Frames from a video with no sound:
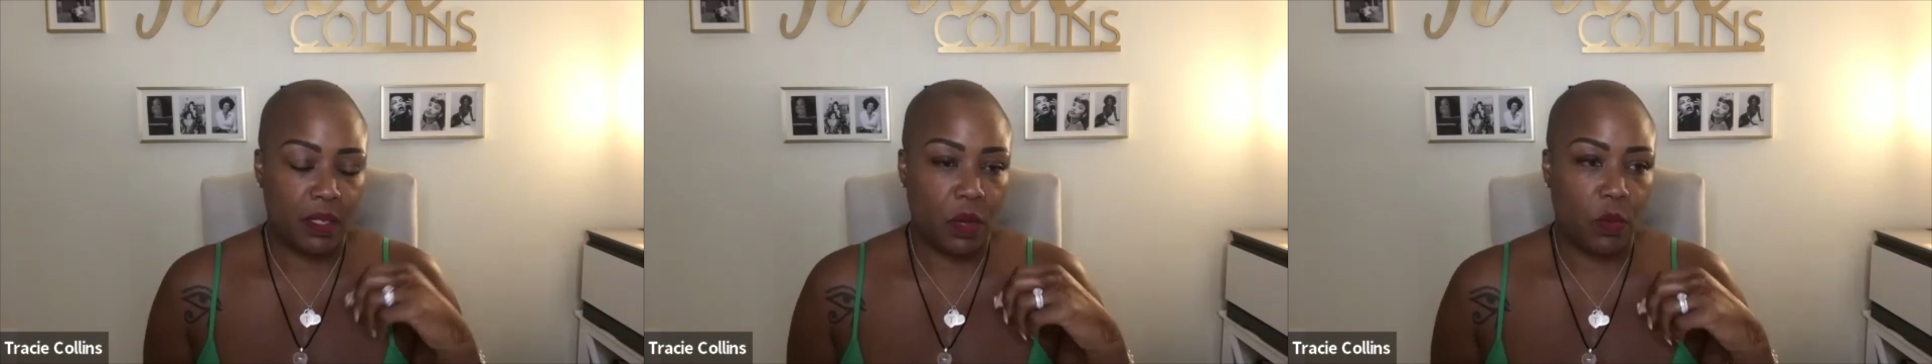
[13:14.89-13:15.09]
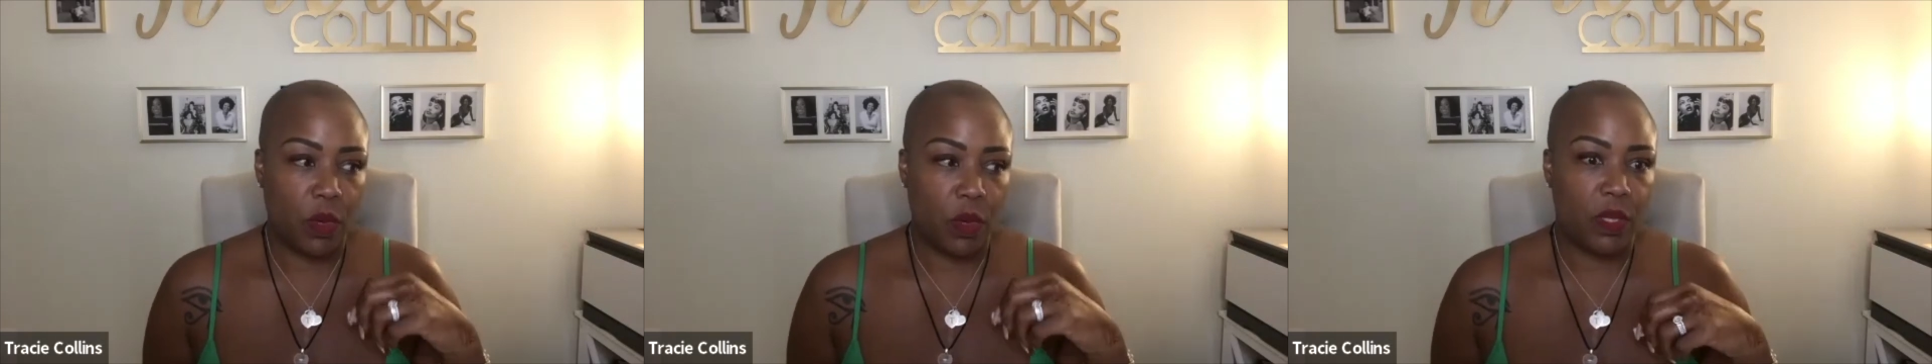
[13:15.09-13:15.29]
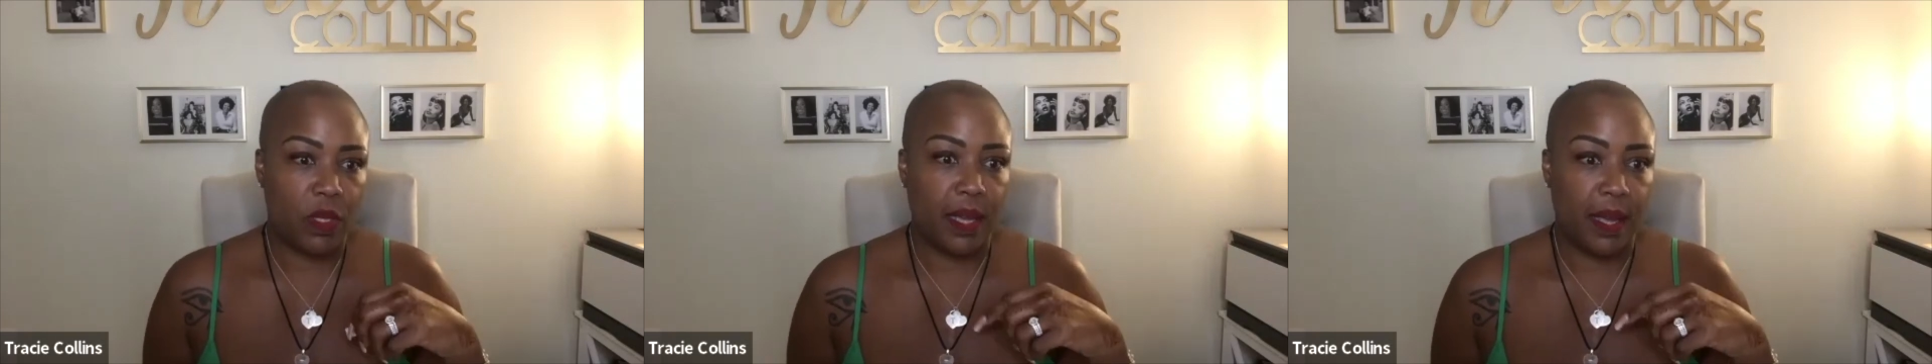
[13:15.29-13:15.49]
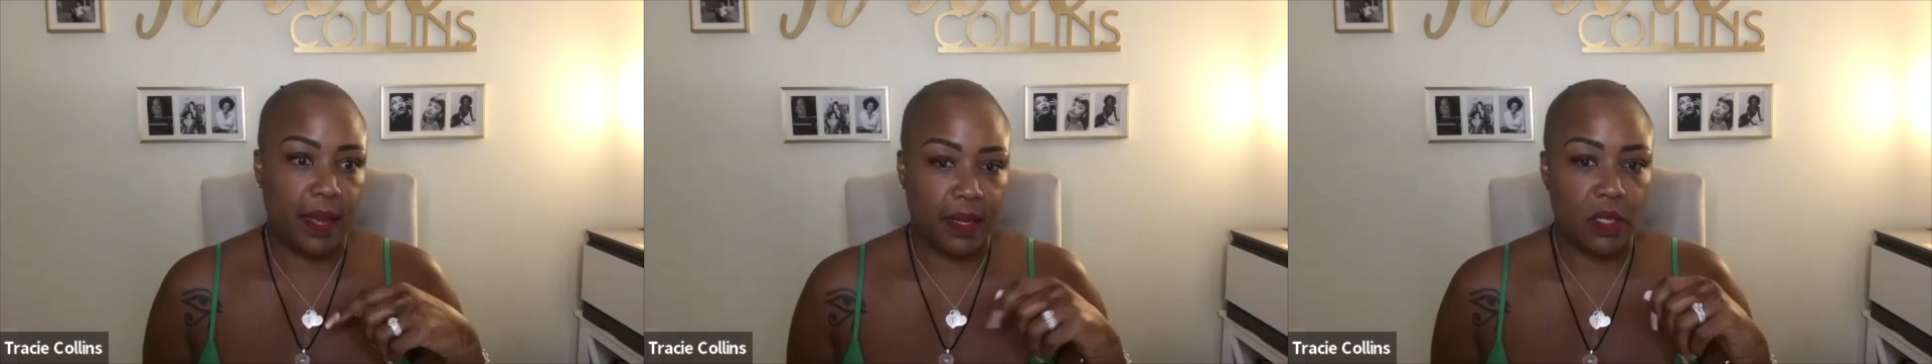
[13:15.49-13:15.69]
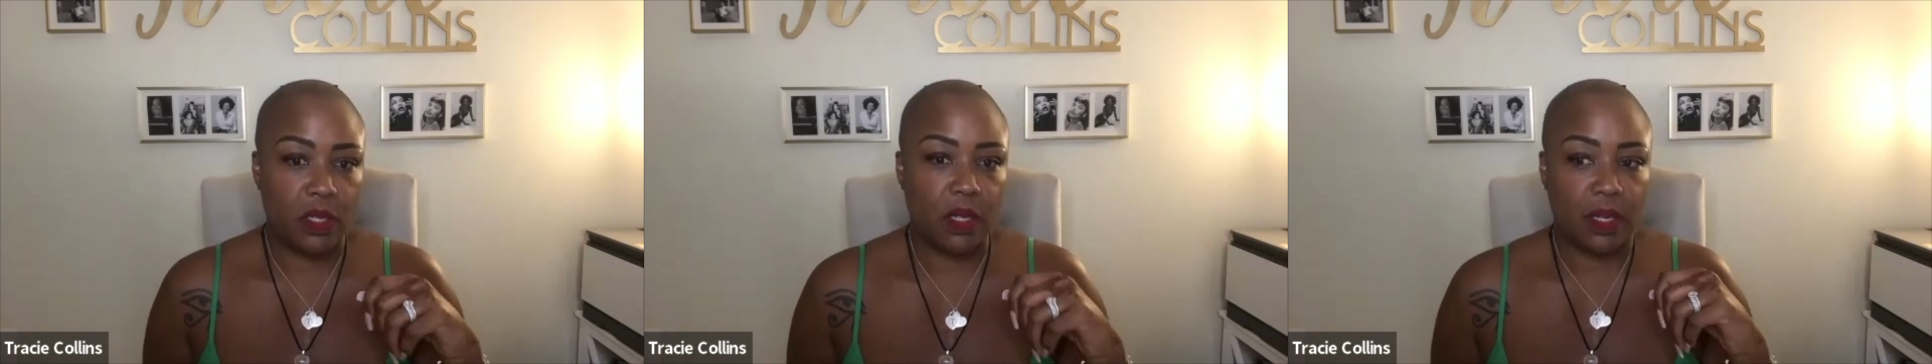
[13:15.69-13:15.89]
that we would
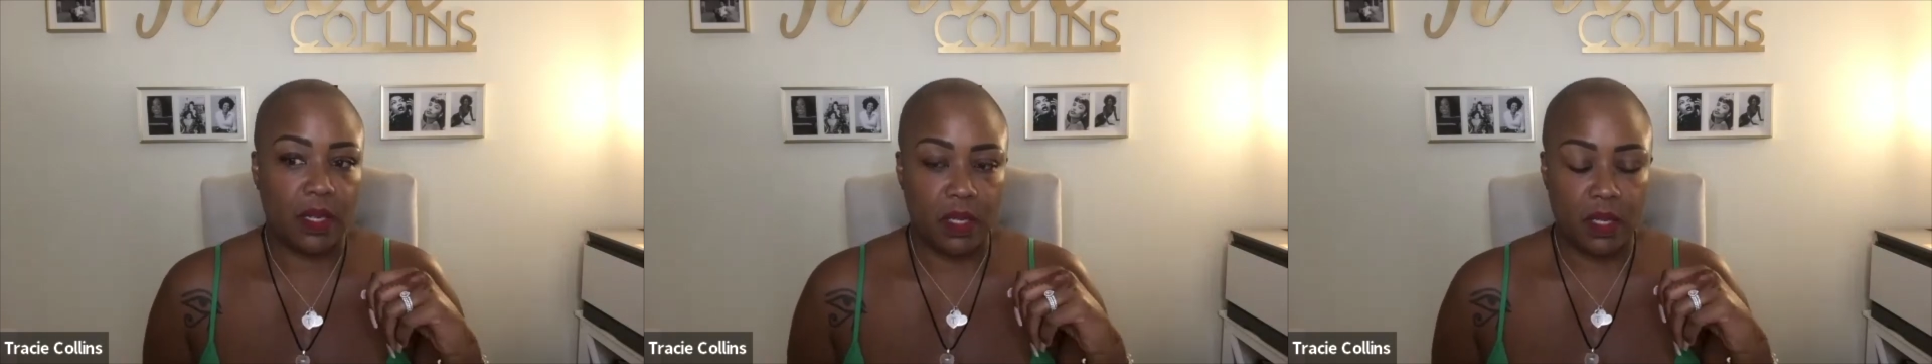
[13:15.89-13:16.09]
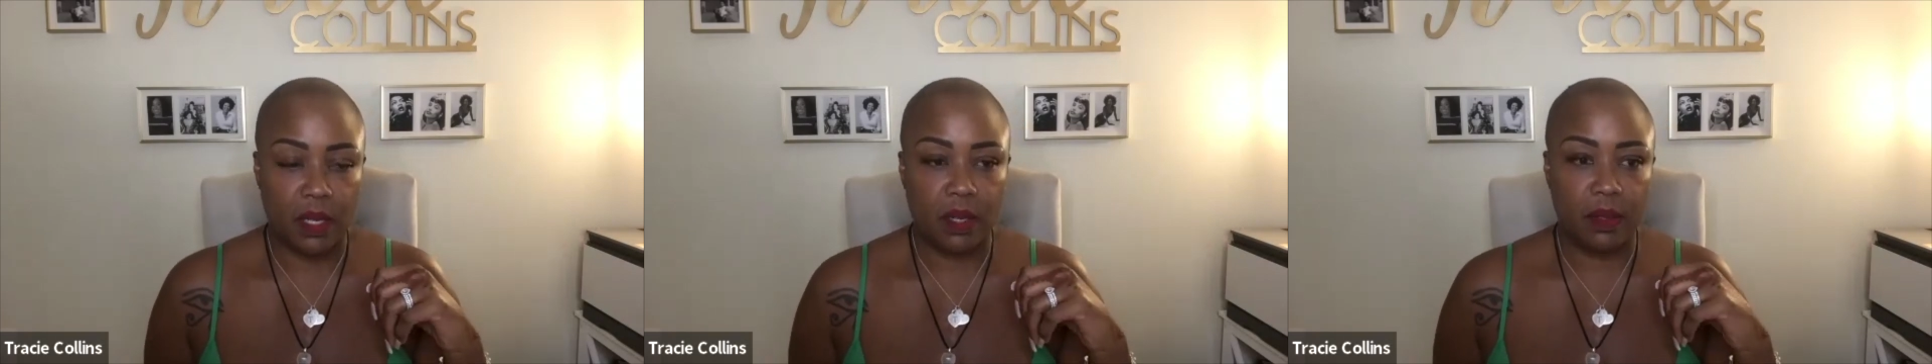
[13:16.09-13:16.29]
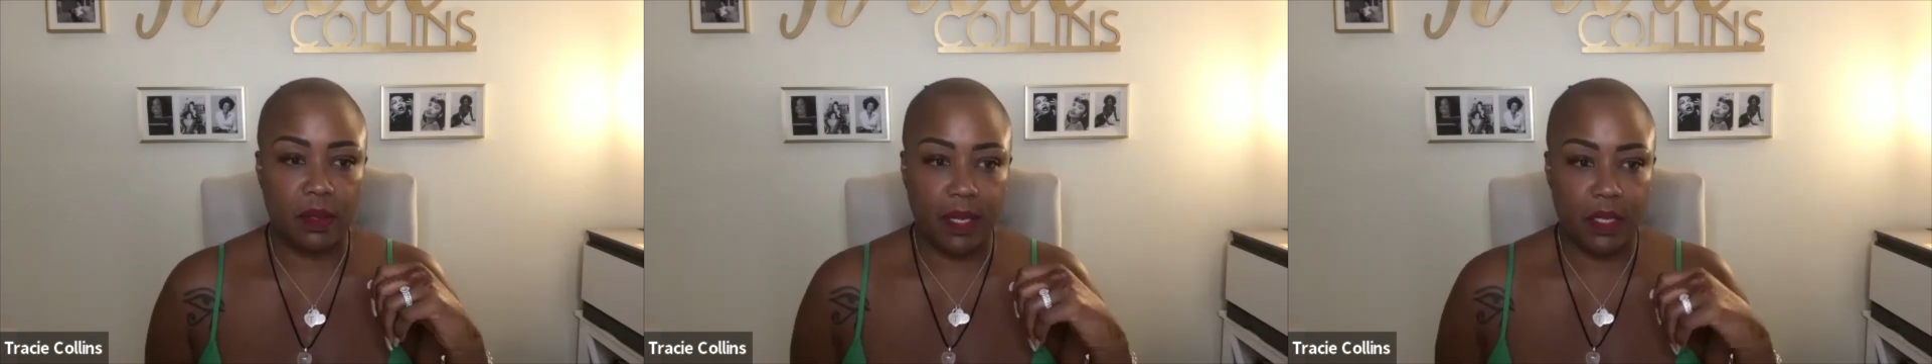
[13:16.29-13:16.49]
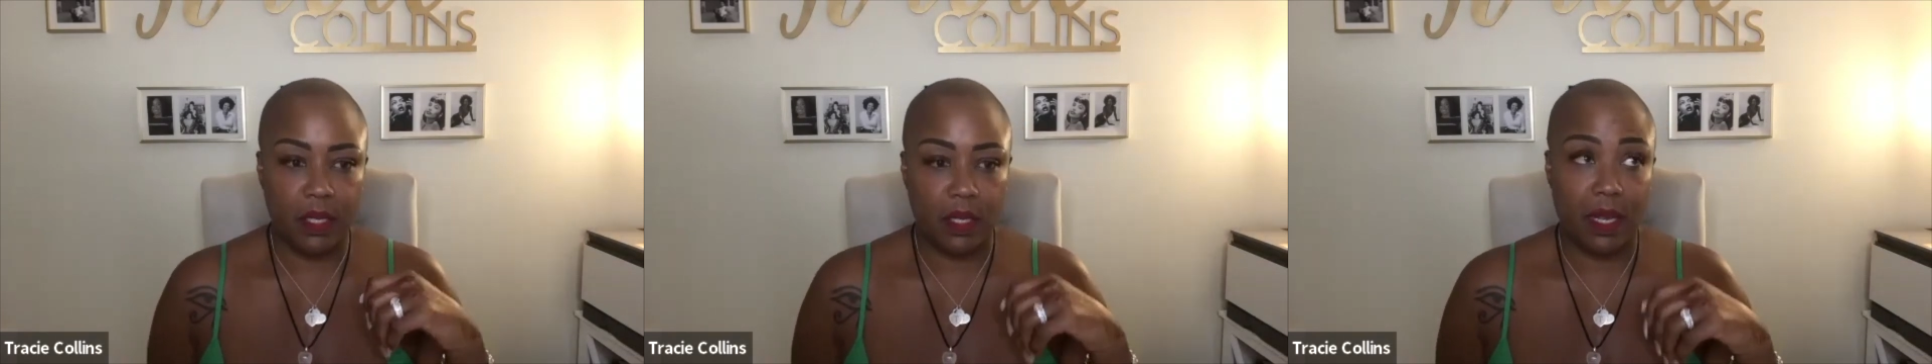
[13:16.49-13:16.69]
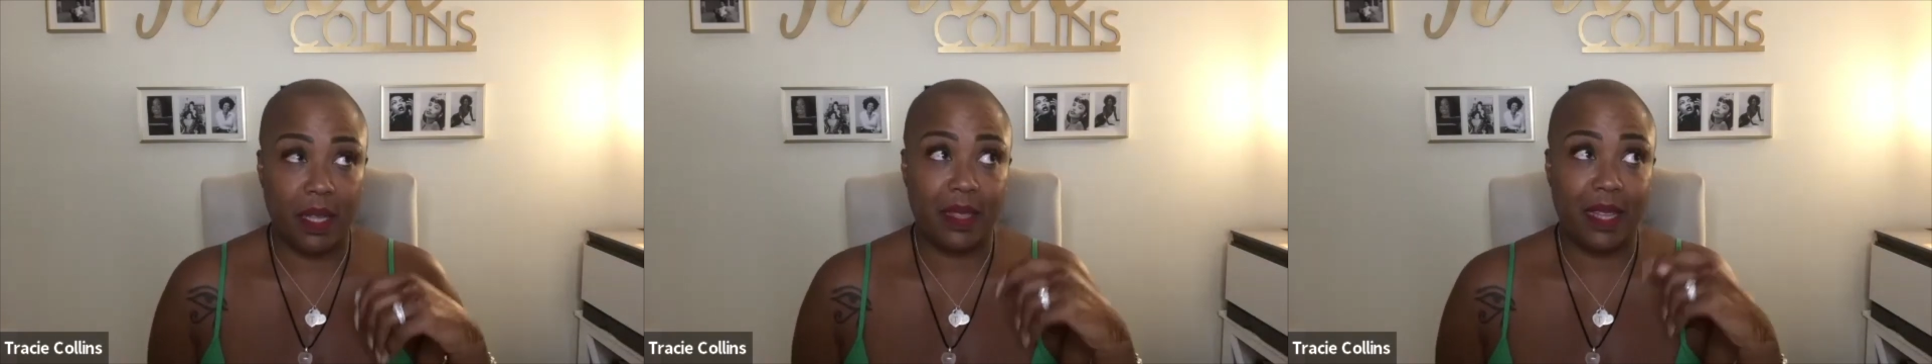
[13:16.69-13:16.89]
take into
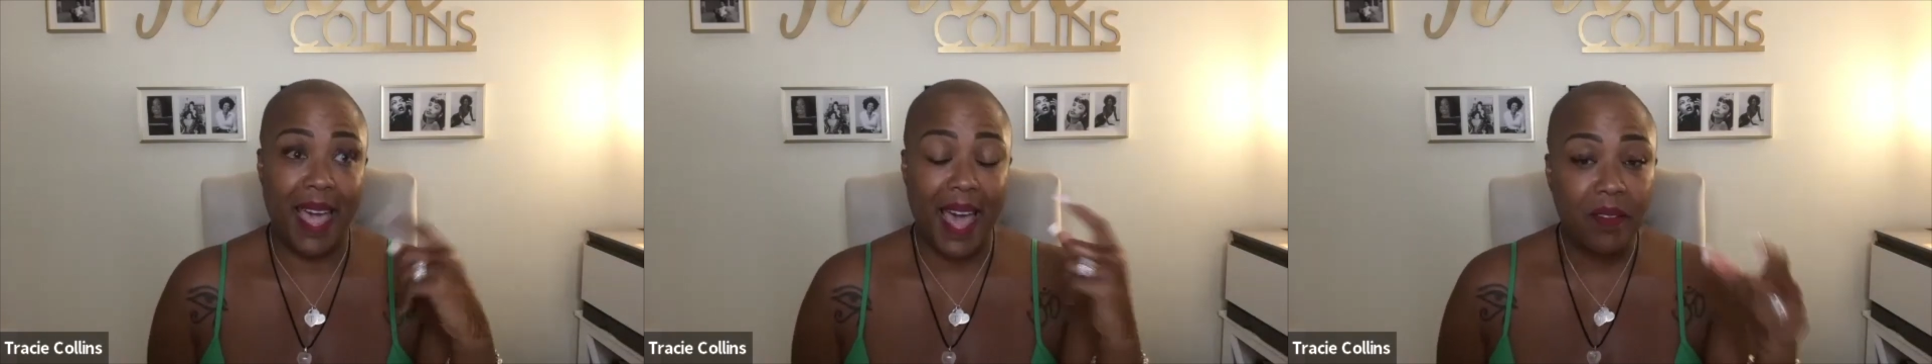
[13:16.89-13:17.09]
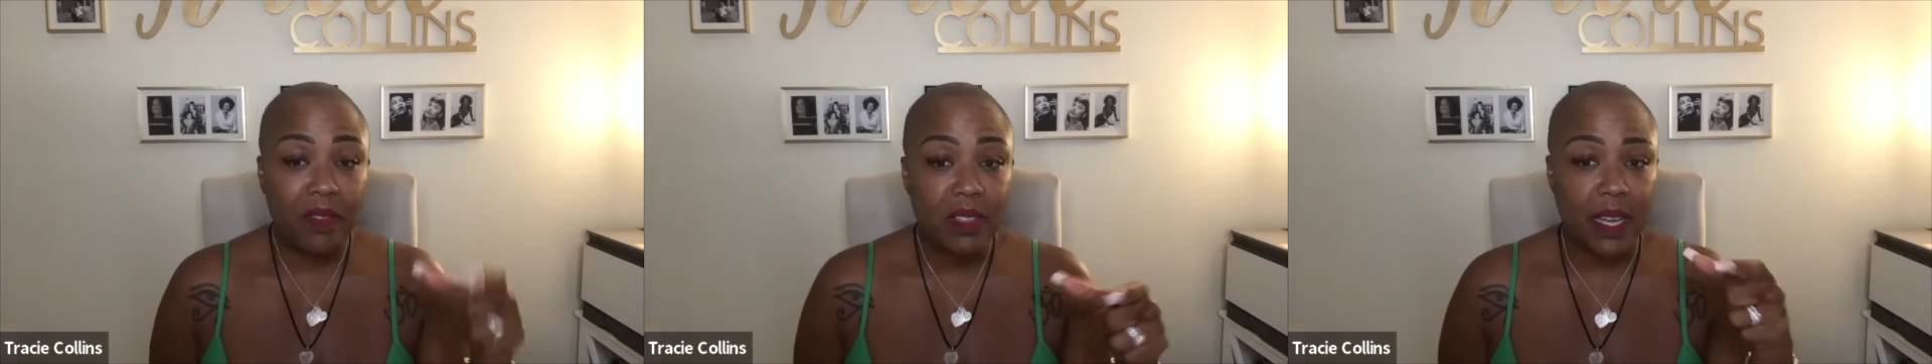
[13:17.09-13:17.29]
consideration and have